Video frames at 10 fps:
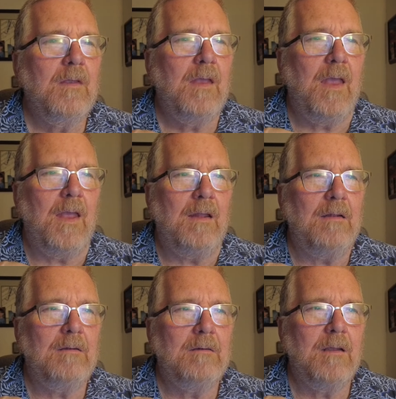
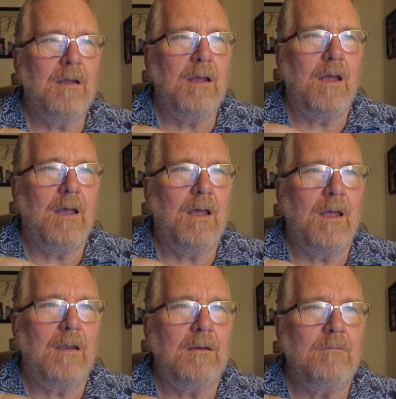and
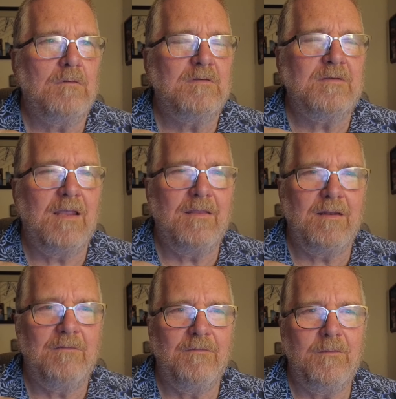I would say
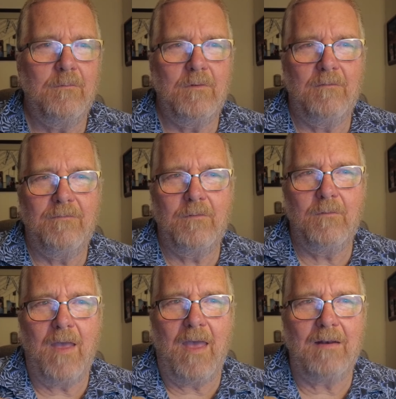that if you
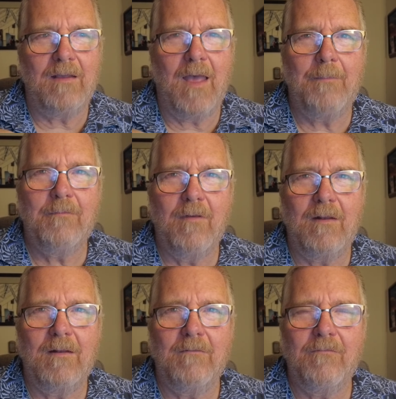had a
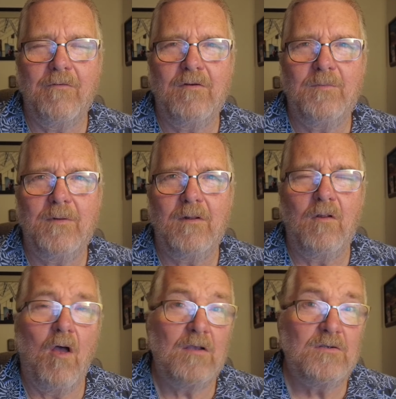copyright infringement
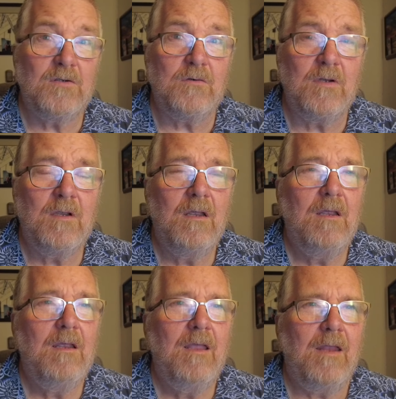lawsuit
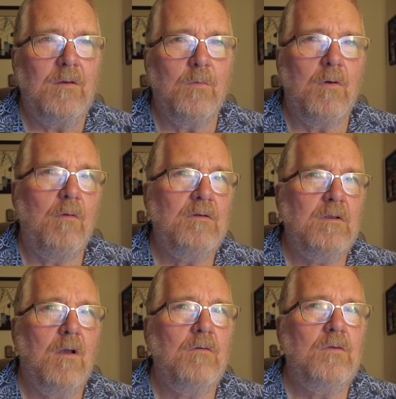and you were going to
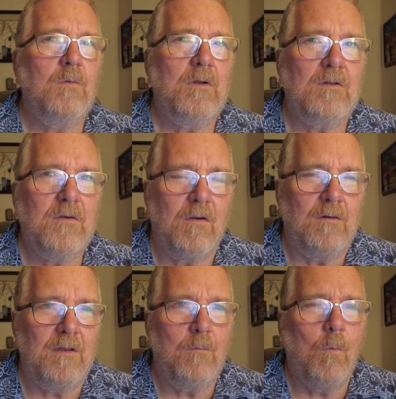go to an
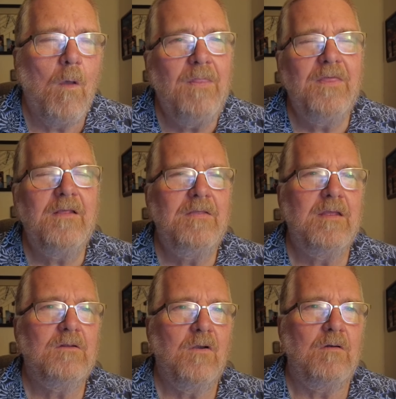attorney, the one thing the
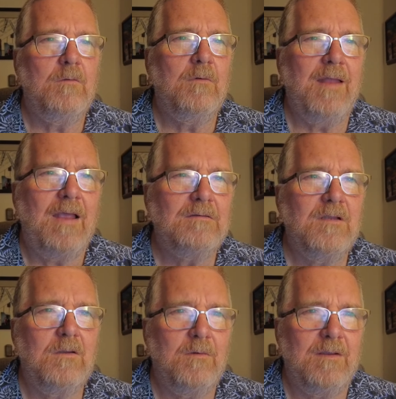attorney would
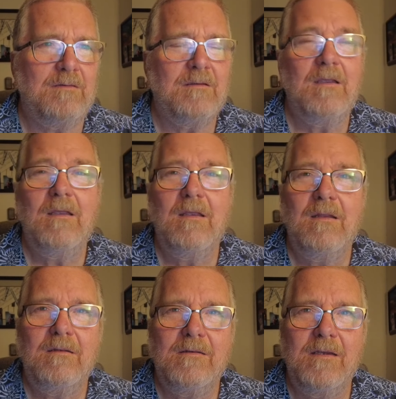ask you is,
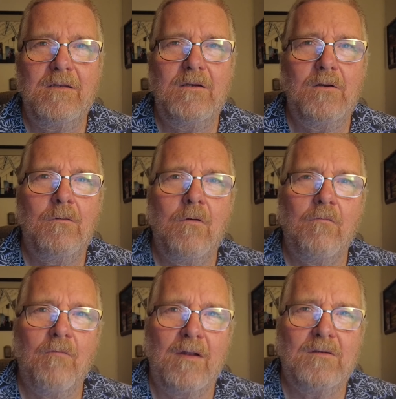did you
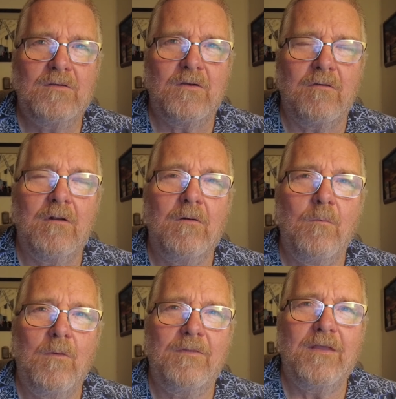register it
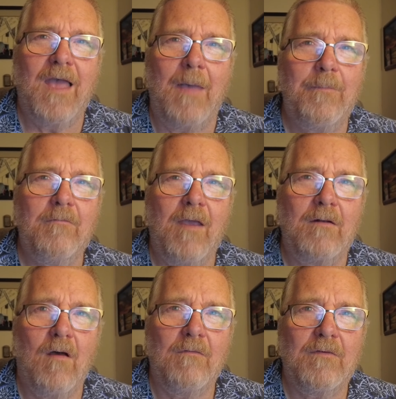with the Copyright
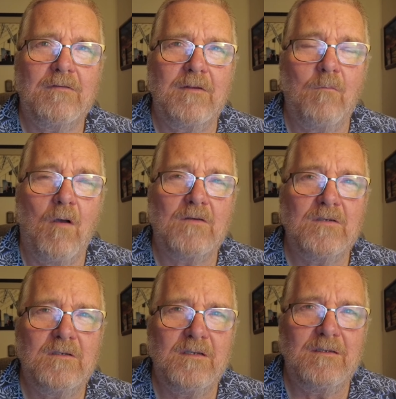Office in
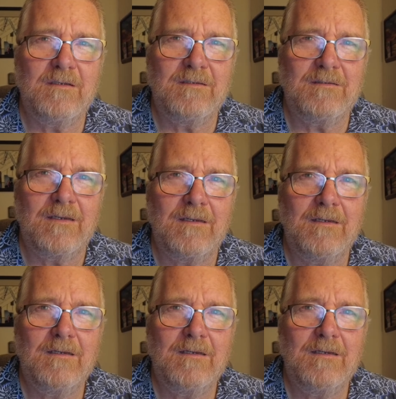Washington, D.C.?